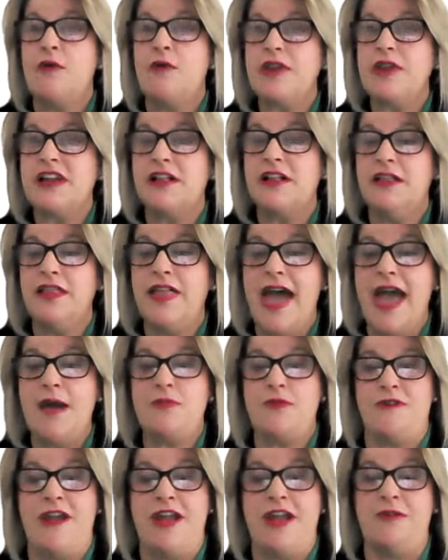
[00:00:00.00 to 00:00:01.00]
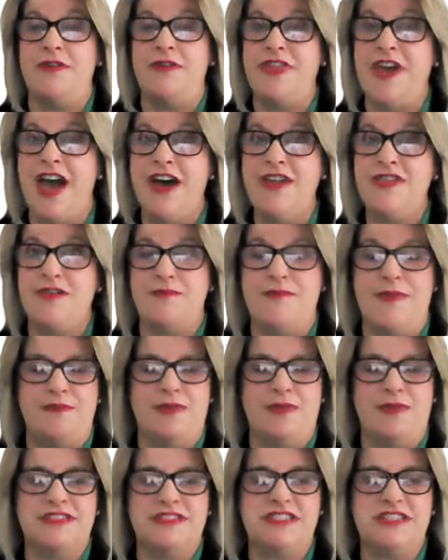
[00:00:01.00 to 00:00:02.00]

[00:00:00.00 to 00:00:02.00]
I would collaborate with other members